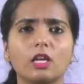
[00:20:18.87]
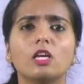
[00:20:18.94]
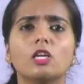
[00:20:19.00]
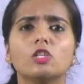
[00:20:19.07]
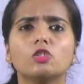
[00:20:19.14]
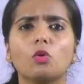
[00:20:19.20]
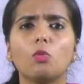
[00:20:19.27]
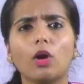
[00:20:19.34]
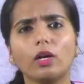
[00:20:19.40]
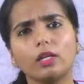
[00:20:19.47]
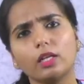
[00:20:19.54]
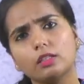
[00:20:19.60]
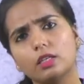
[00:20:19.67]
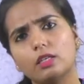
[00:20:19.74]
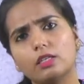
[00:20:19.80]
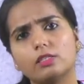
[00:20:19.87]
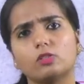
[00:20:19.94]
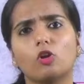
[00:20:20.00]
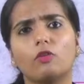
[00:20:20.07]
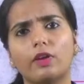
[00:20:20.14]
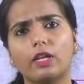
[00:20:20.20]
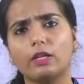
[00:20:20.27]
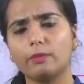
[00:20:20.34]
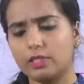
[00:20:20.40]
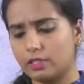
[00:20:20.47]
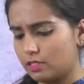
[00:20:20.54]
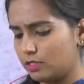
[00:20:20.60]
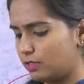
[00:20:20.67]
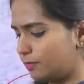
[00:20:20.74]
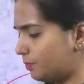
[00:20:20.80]
So what are the list of
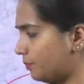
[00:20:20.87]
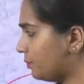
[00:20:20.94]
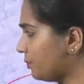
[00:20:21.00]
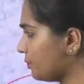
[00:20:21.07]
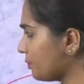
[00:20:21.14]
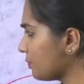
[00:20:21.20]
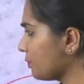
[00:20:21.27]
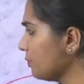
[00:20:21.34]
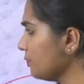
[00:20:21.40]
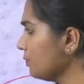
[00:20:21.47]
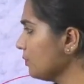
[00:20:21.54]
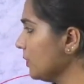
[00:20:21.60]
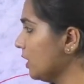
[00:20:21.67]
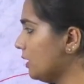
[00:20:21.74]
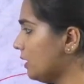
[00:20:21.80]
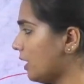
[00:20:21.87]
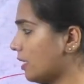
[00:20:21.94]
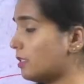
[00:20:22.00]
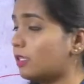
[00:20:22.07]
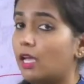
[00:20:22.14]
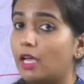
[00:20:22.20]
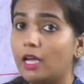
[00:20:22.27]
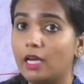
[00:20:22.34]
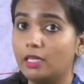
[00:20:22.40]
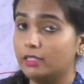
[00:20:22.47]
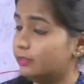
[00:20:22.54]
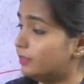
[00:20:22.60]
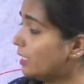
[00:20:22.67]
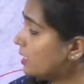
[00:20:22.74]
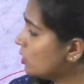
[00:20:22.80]
elements? Yes,
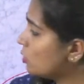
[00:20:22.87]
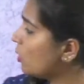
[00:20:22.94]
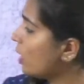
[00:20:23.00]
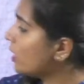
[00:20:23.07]
this one